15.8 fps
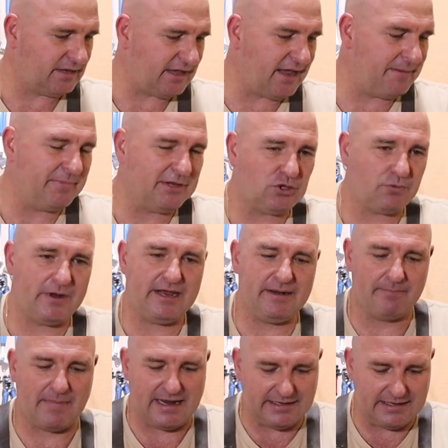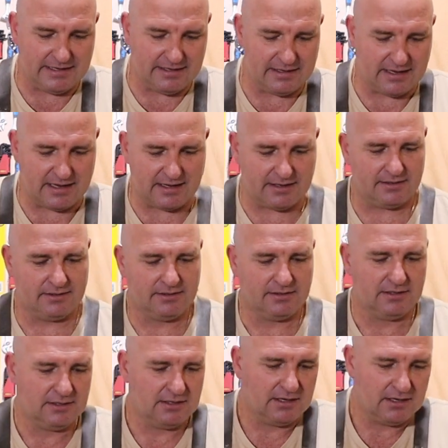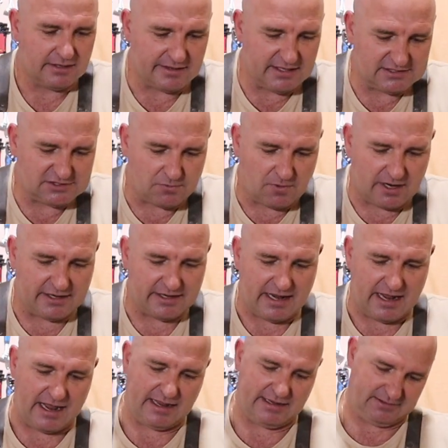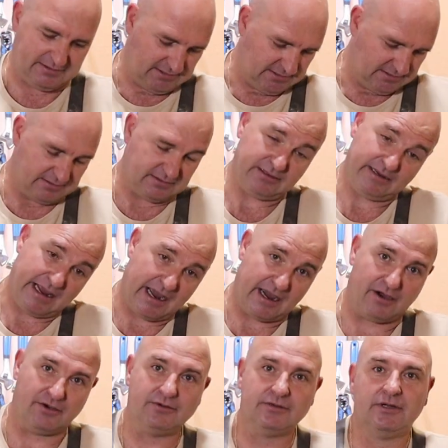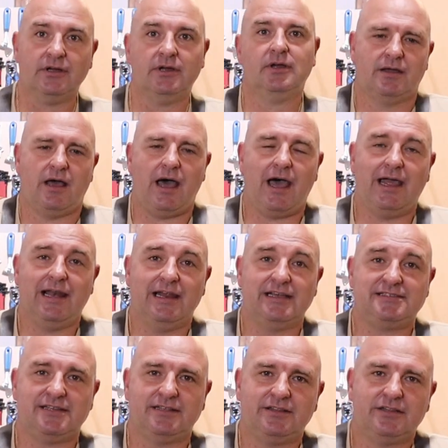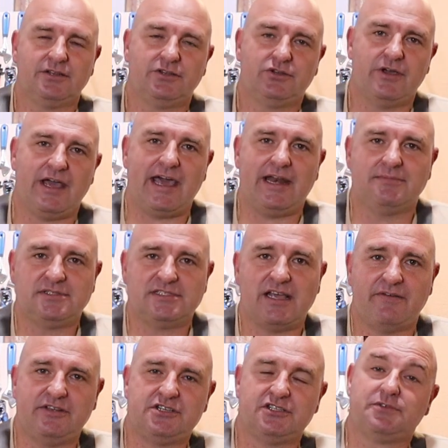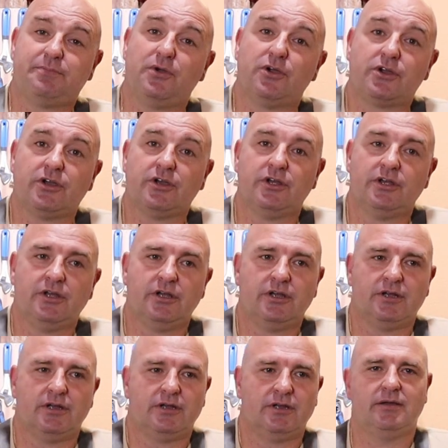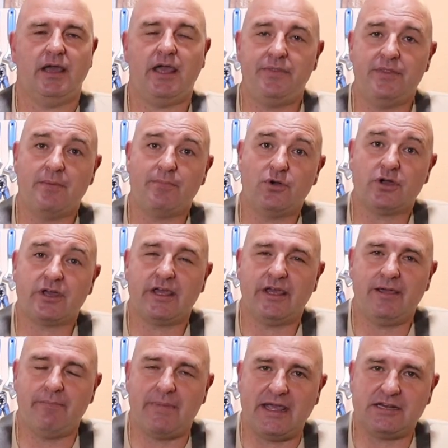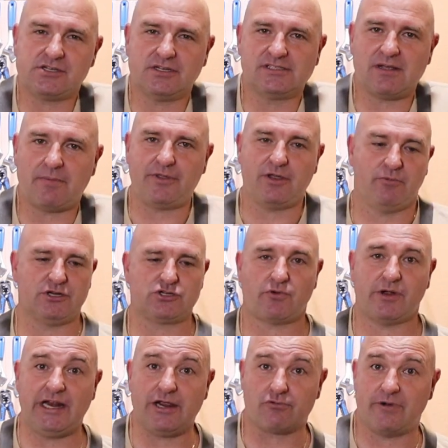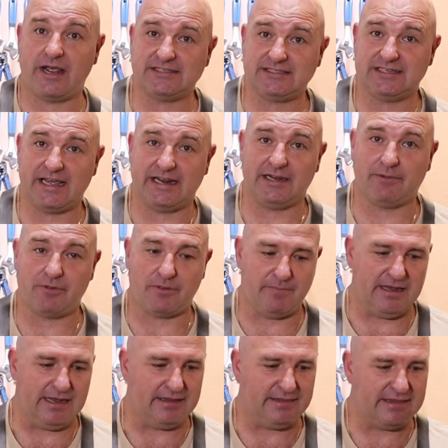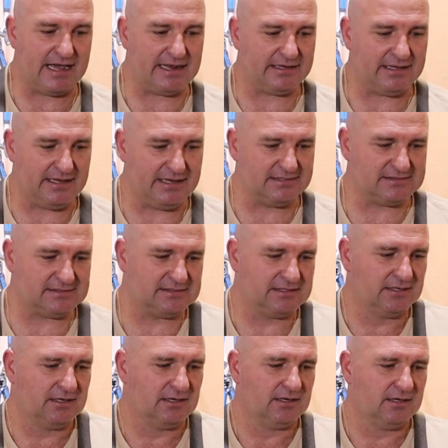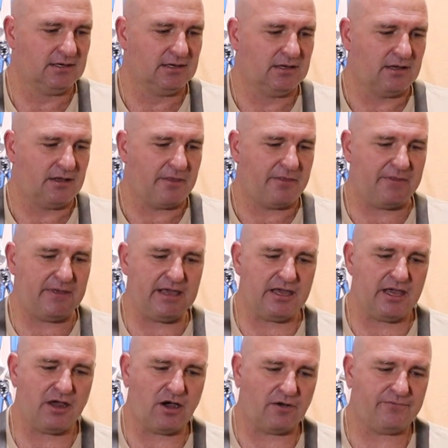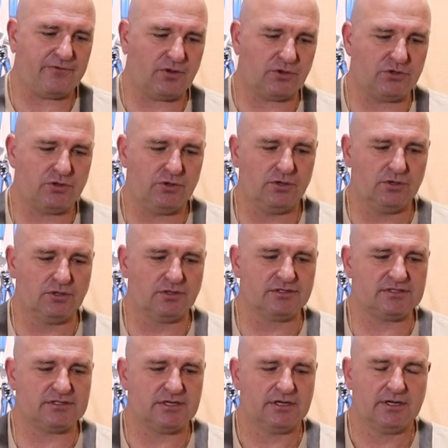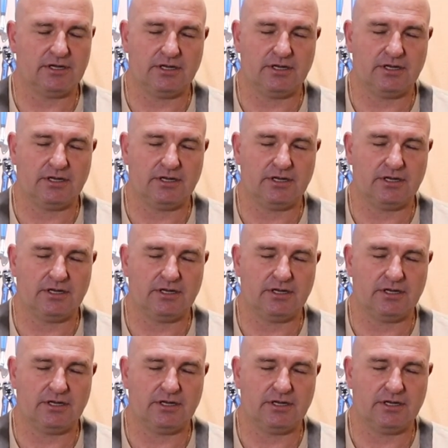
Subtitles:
in between making this one and now, I listened to Adam Savage's book. In the book, he mentioned something which really resonated with me, and that is thinking of your tools